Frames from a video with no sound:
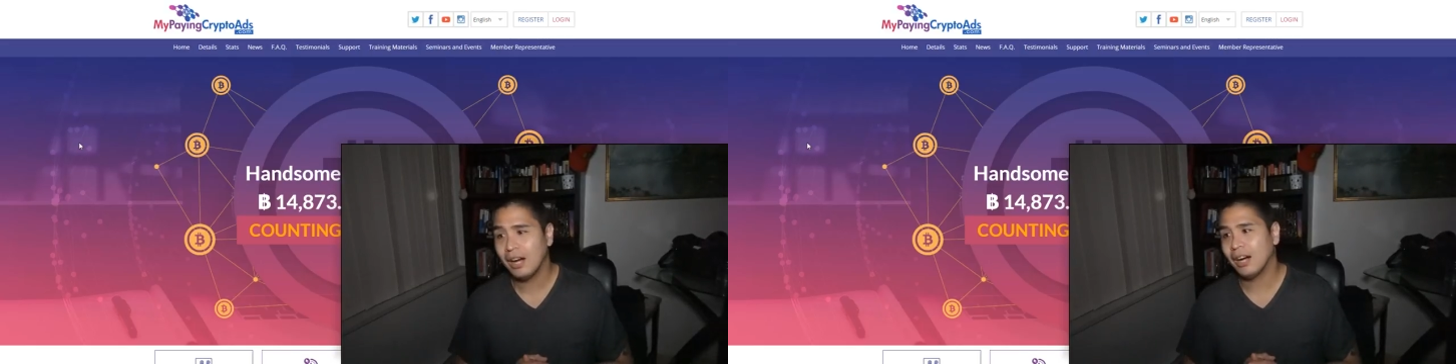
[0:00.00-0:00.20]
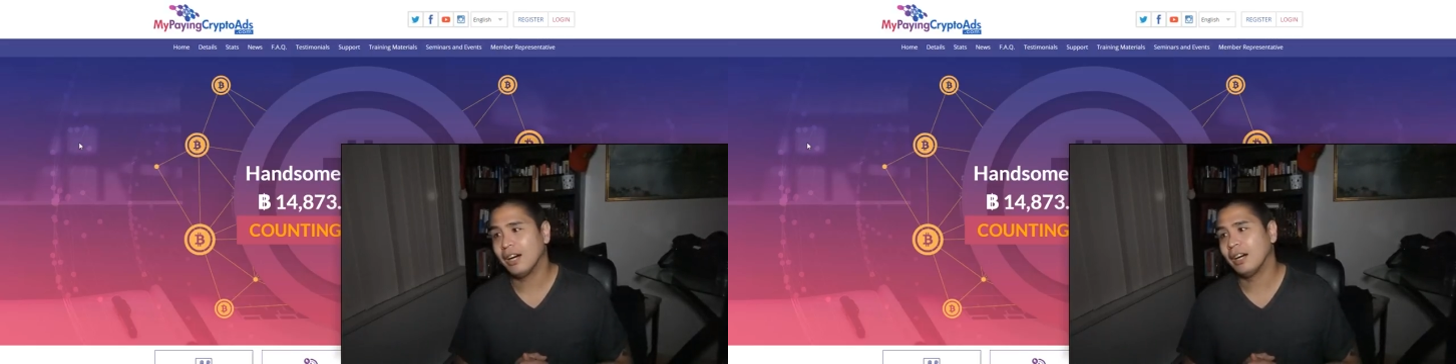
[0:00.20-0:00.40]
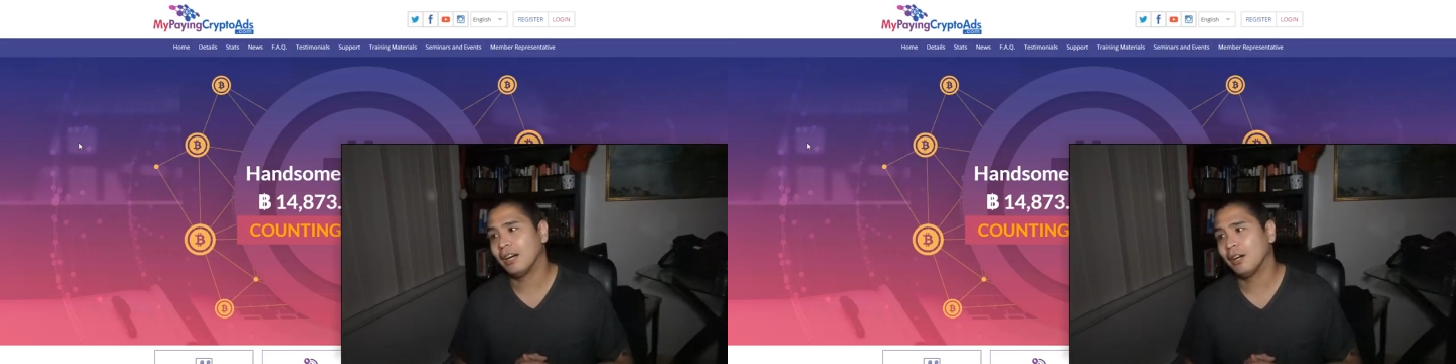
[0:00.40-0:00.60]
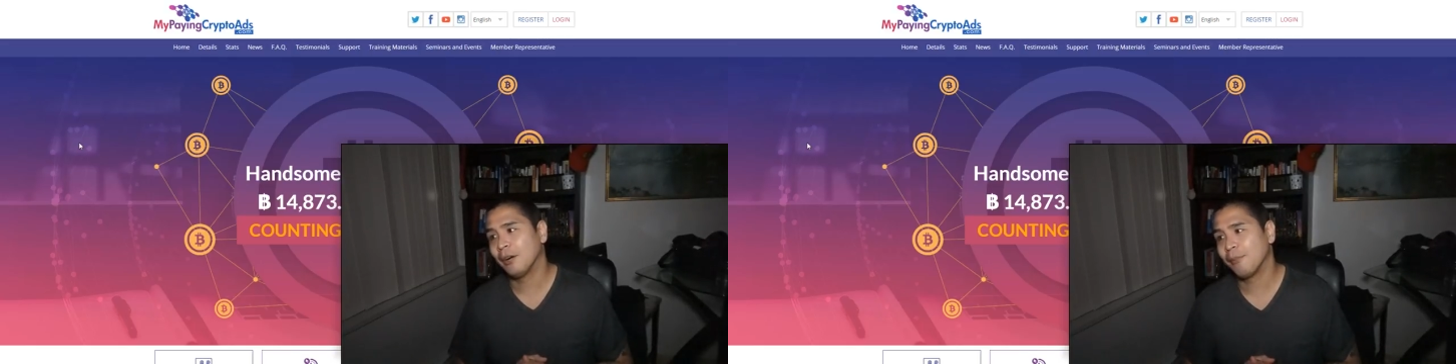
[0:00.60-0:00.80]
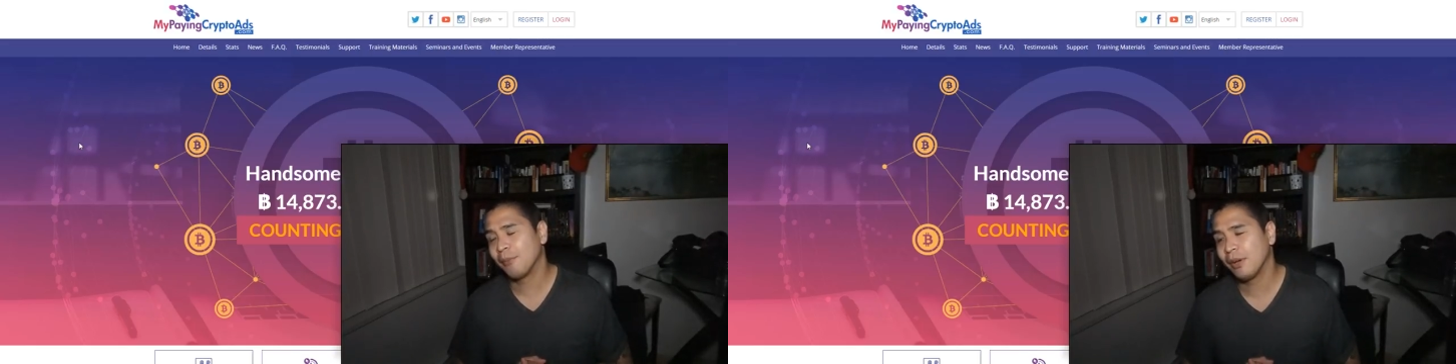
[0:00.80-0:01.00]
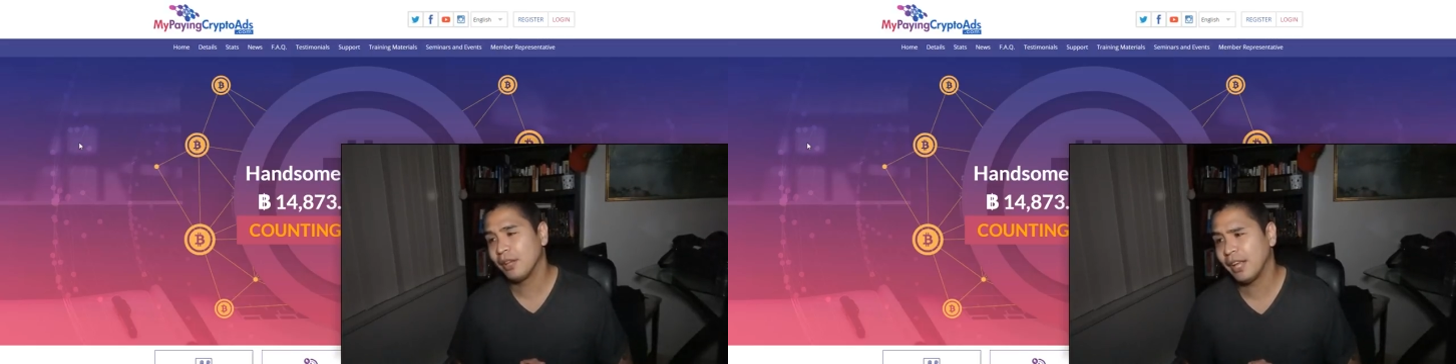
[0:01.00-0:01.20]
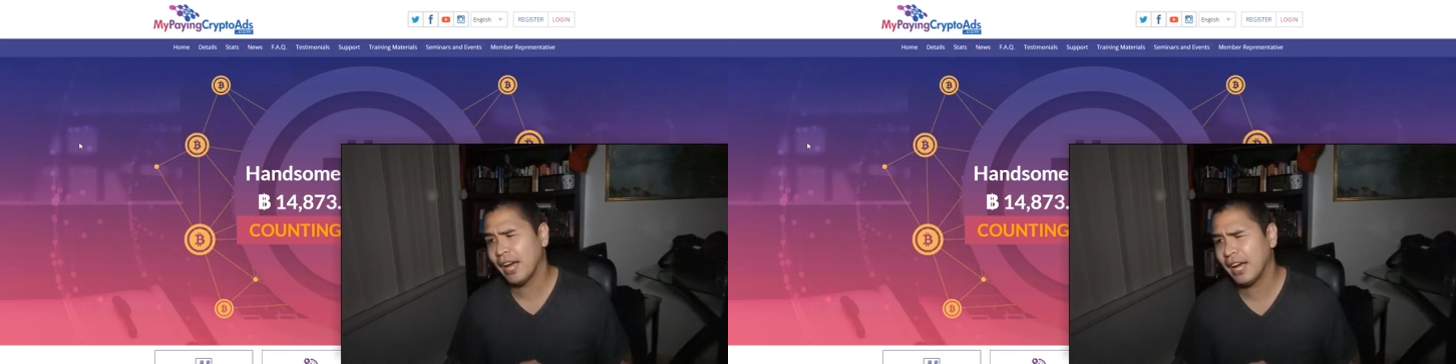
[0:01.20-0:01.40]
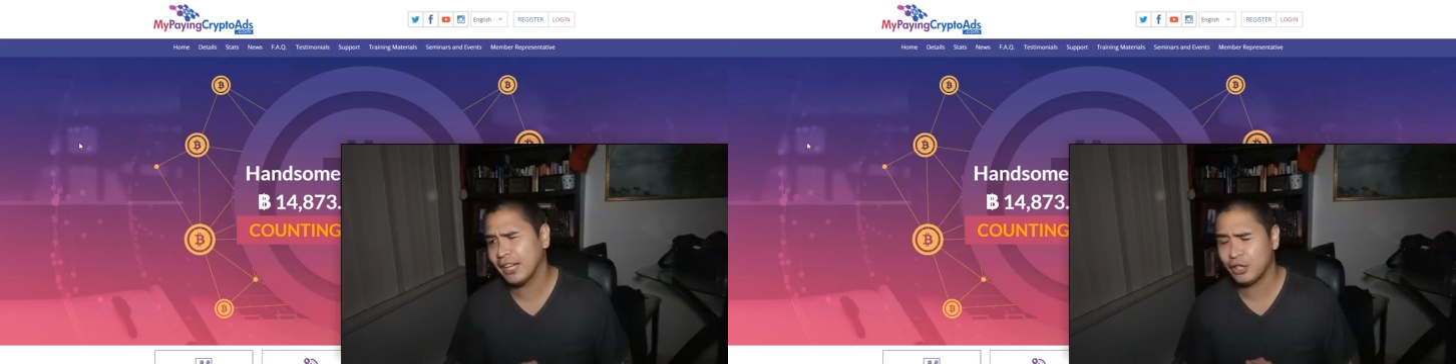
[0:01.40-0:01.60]
they
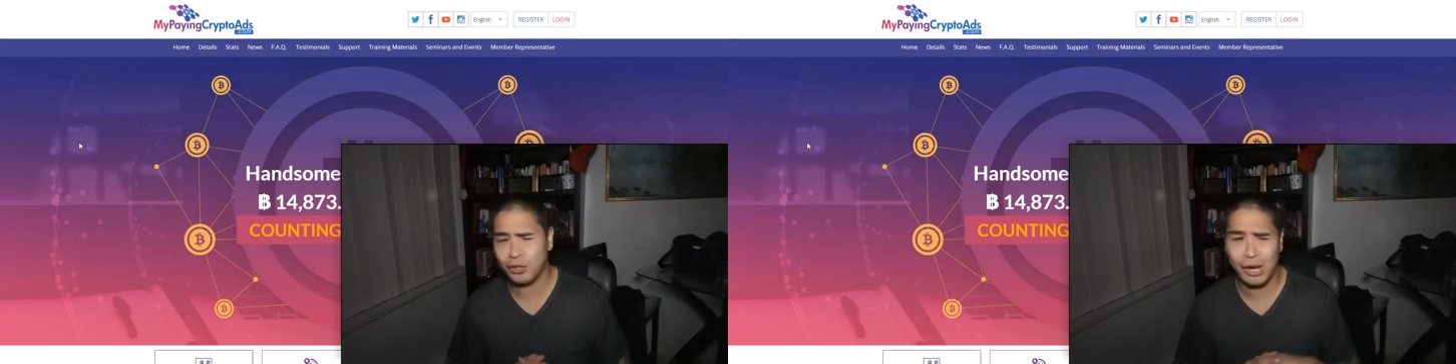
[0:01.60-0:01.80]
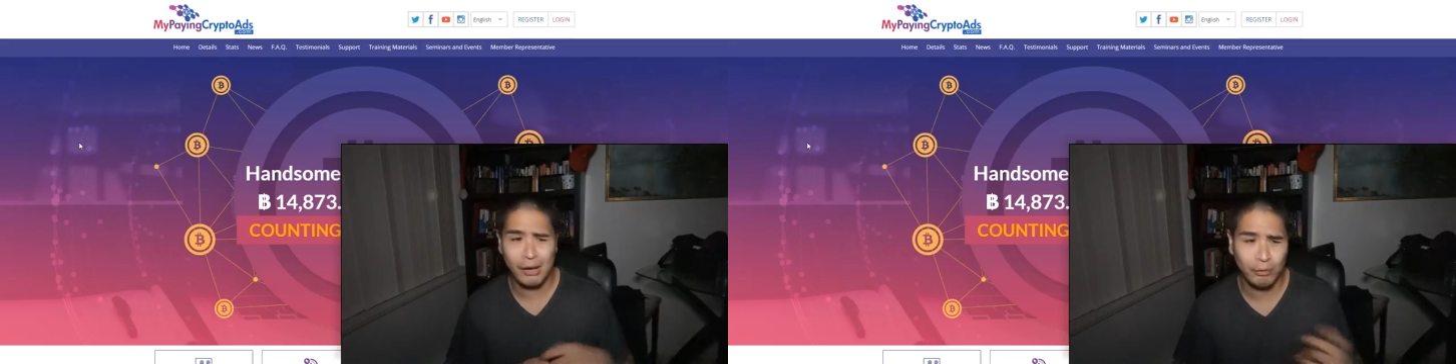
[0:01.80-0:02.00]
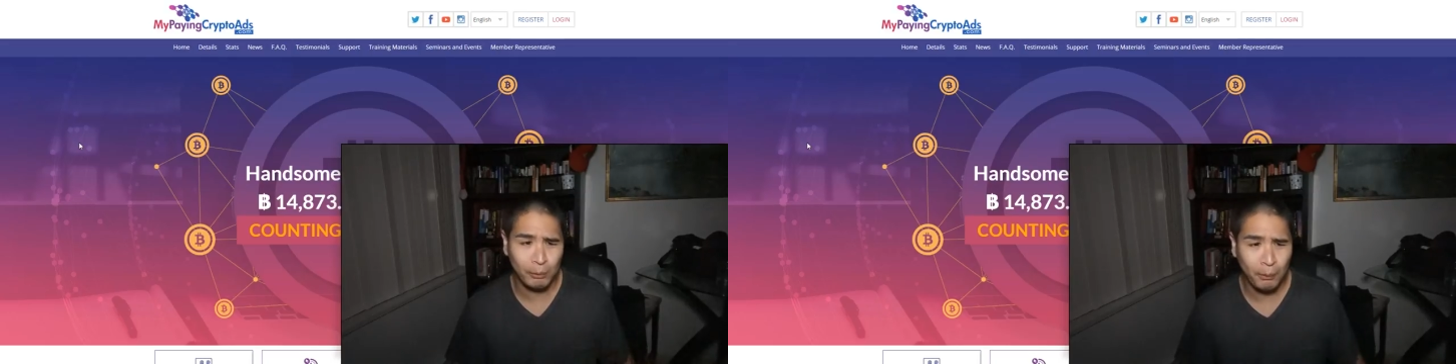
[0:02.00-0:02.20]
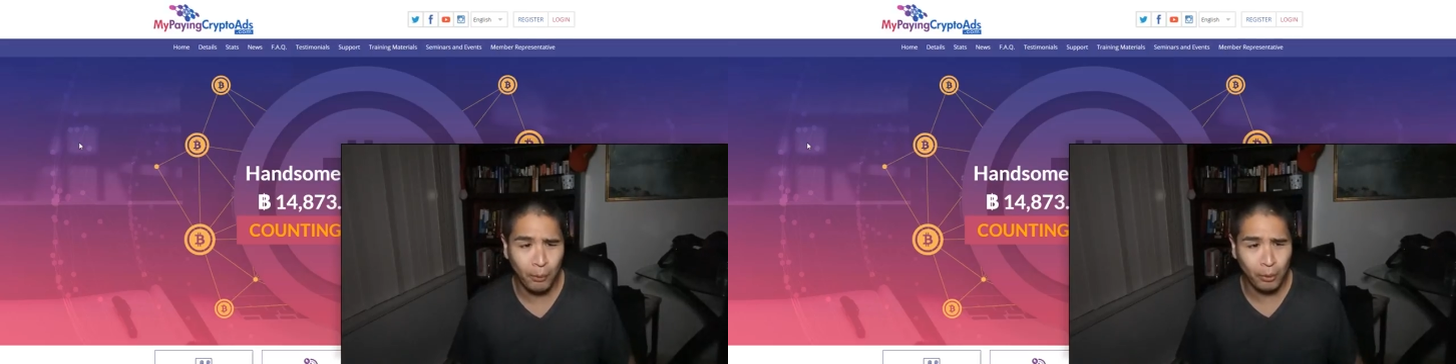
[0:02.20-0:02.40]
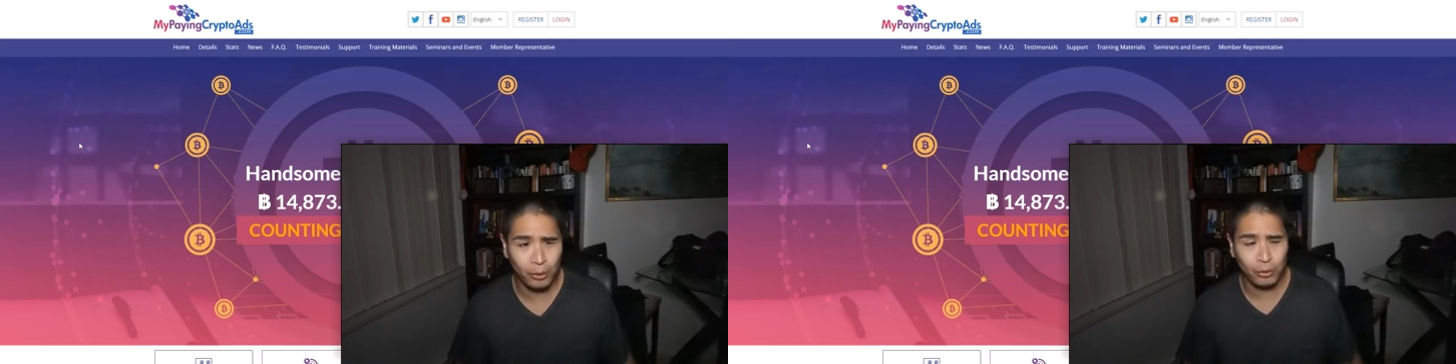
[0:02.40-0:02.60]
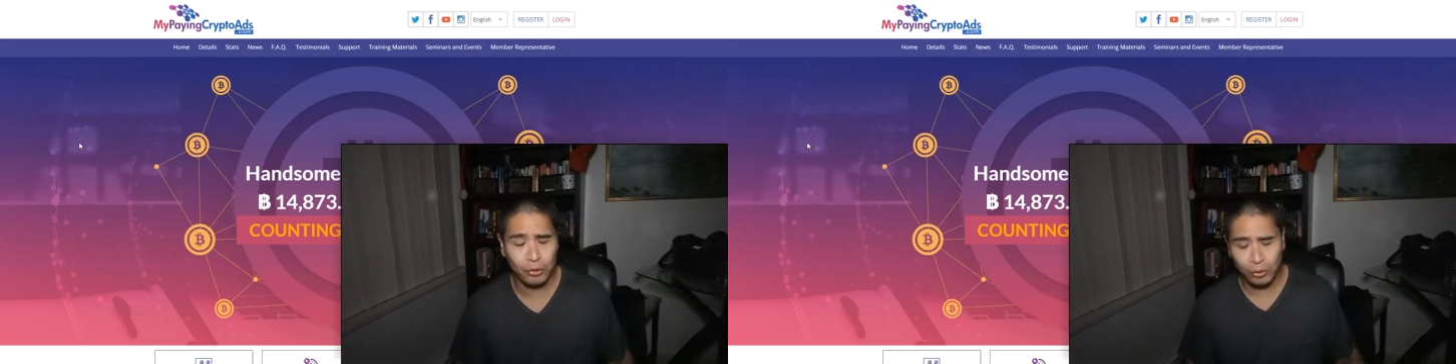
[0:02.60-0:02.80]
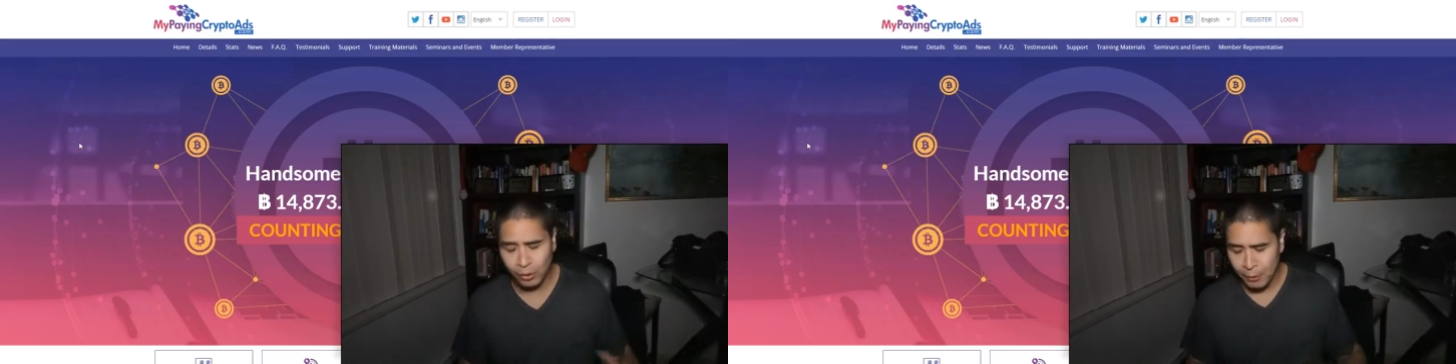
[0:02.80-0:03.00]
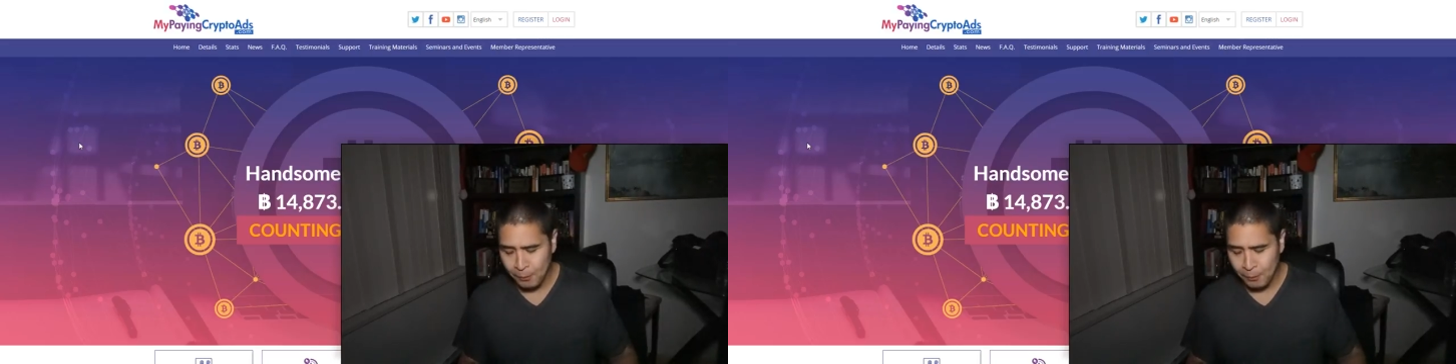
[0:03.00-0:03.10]
had a travel portal. So